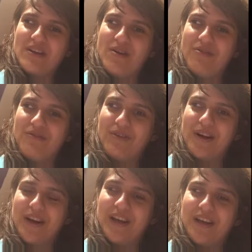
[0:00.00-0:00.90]
over
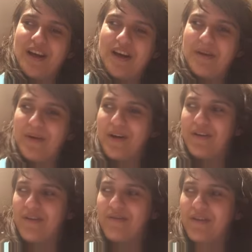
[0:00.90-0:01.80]
a time
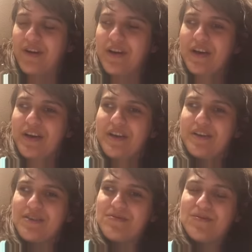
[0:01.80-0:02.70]
of,
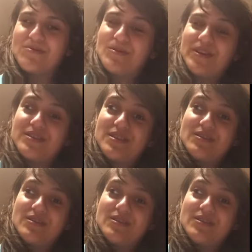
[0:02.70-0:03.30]
this one was released in